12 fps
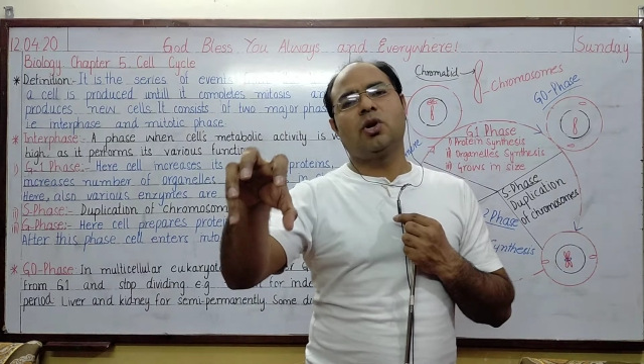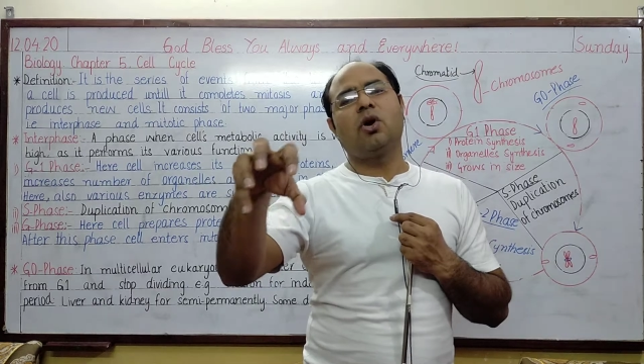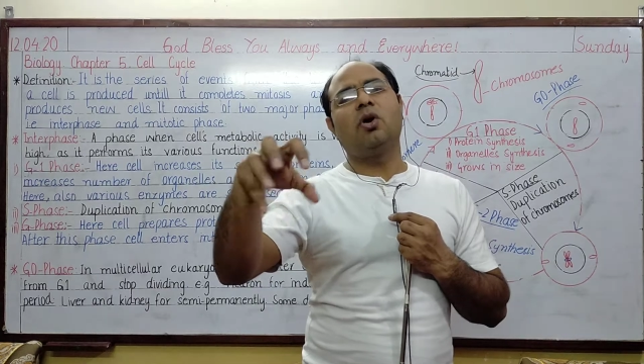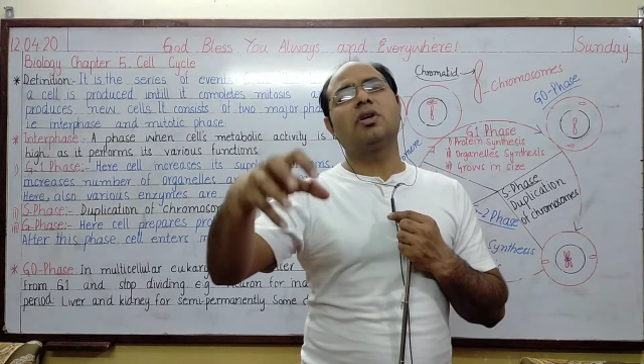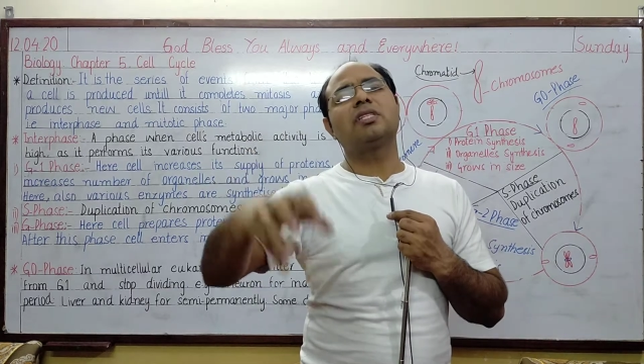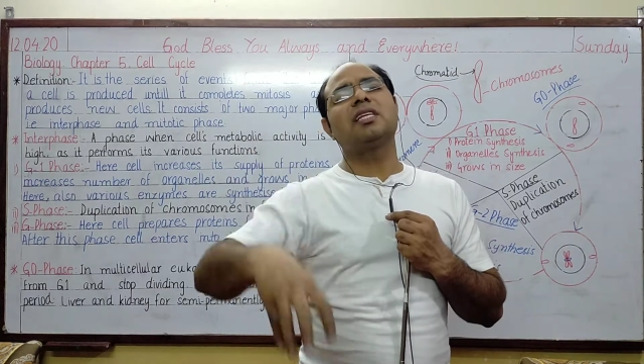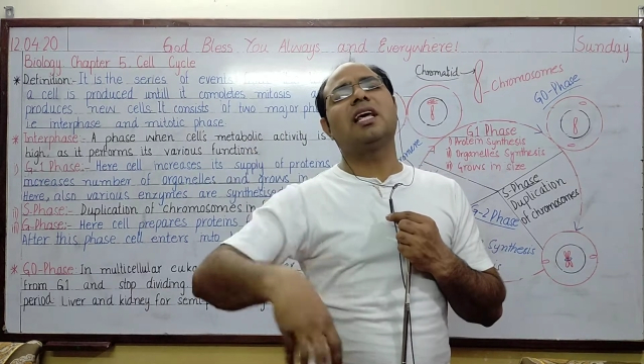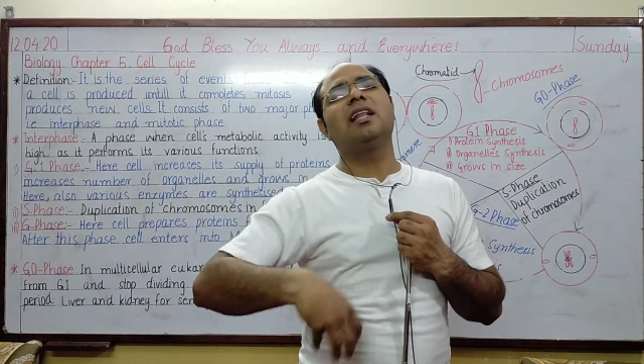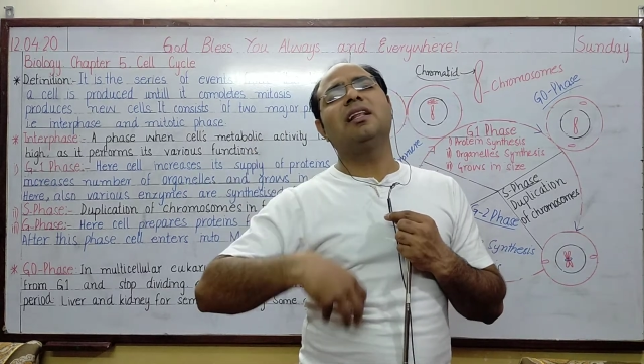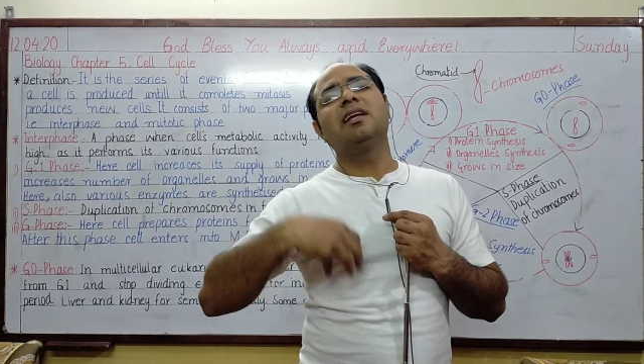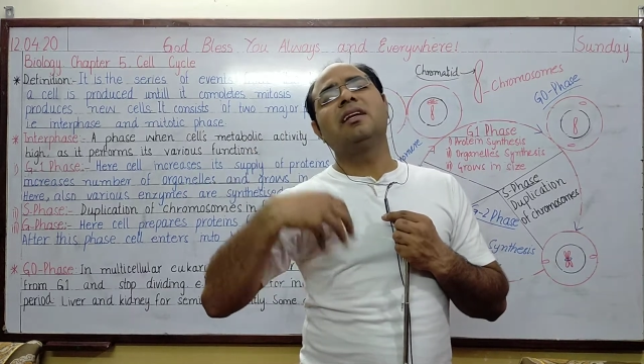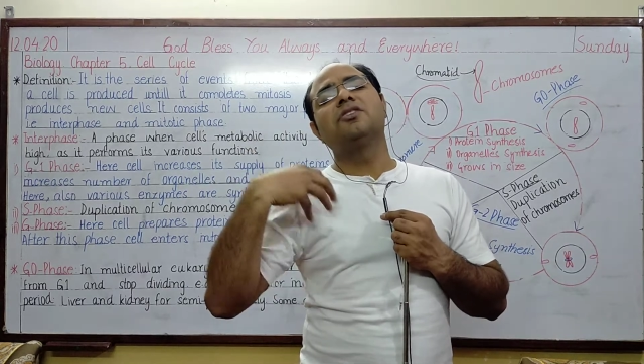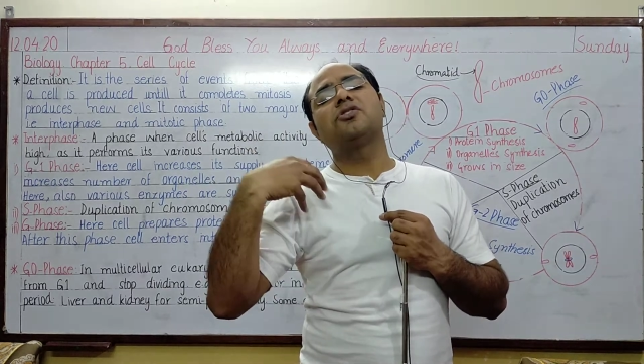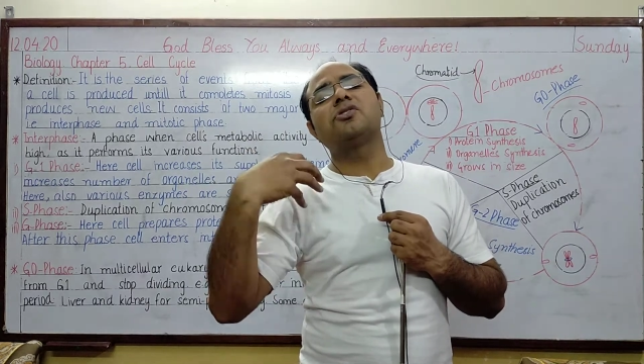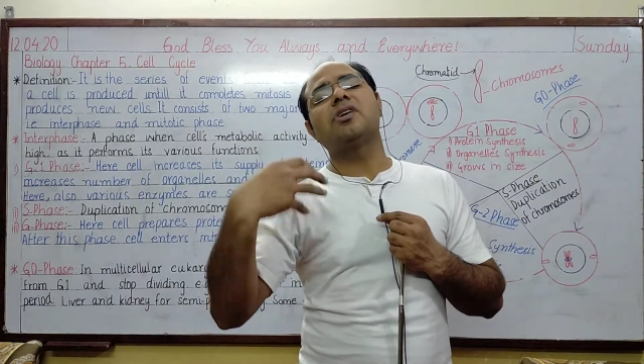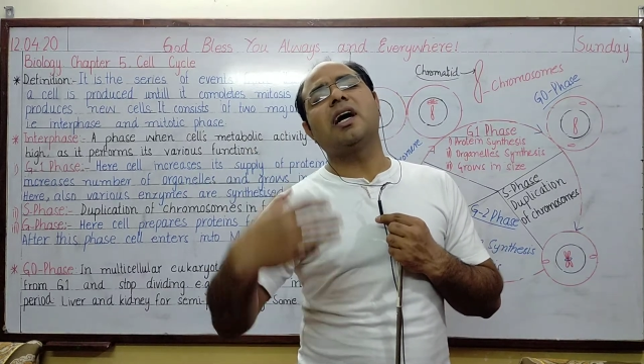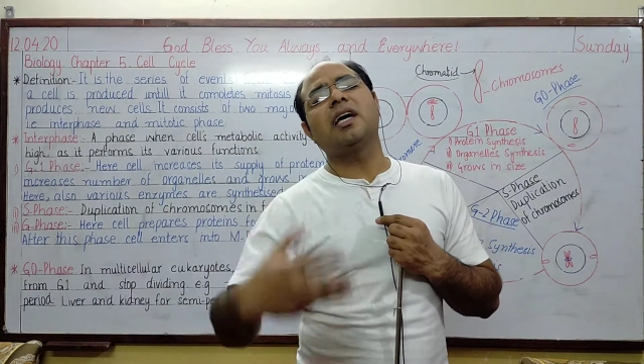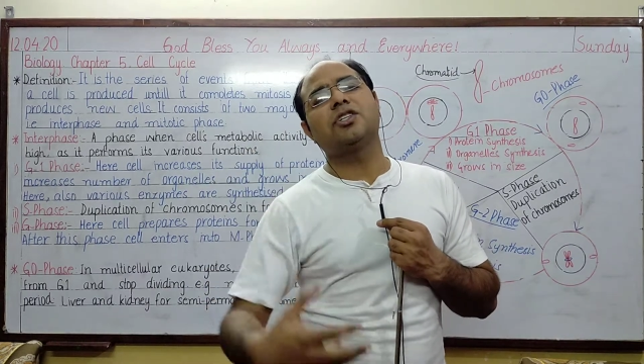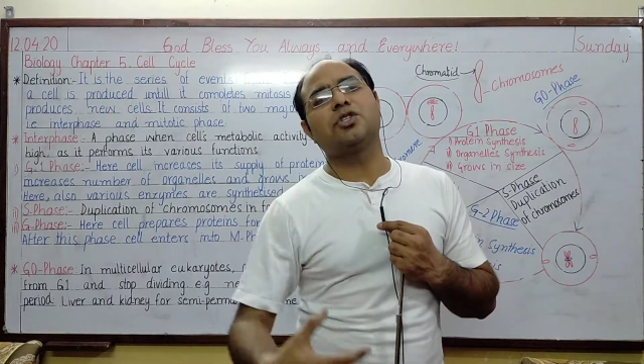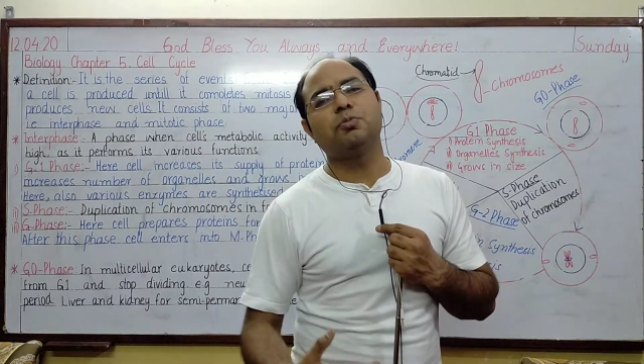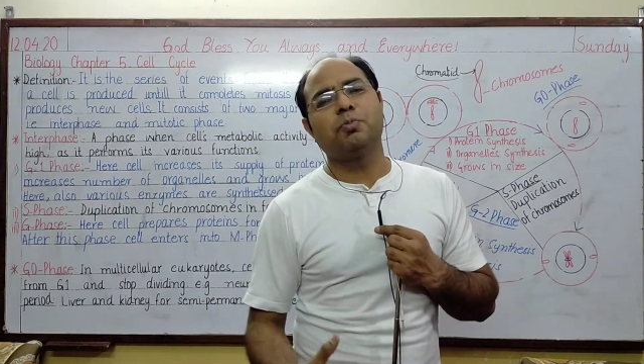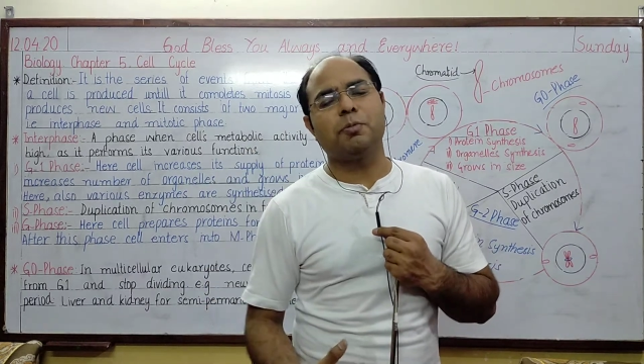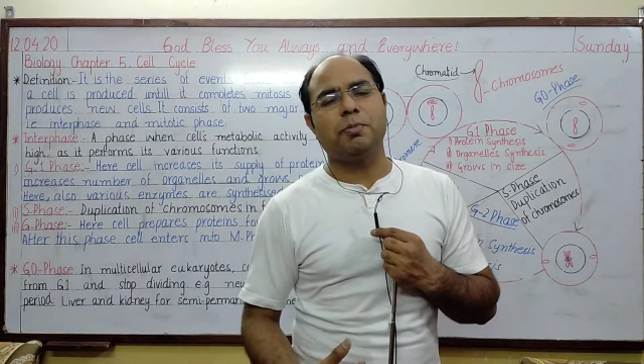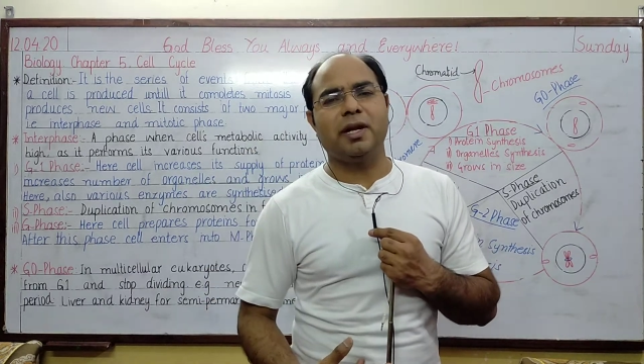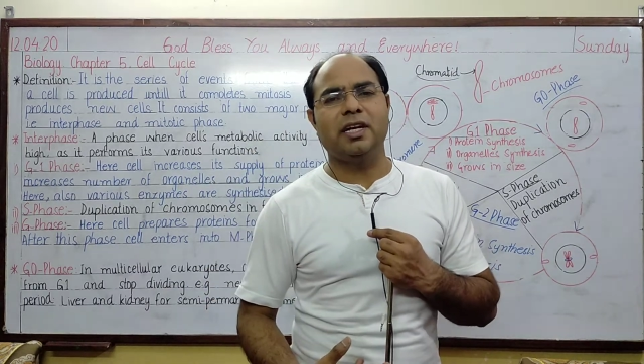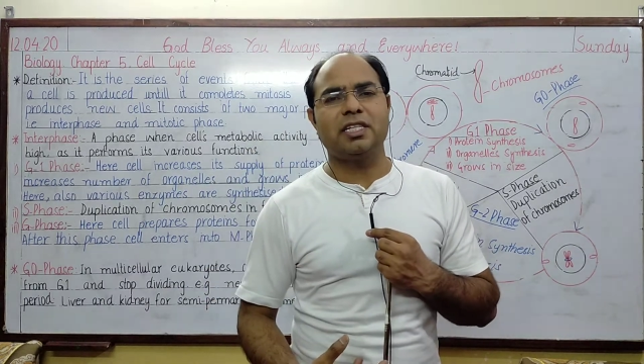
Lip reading: or cell tries to prepare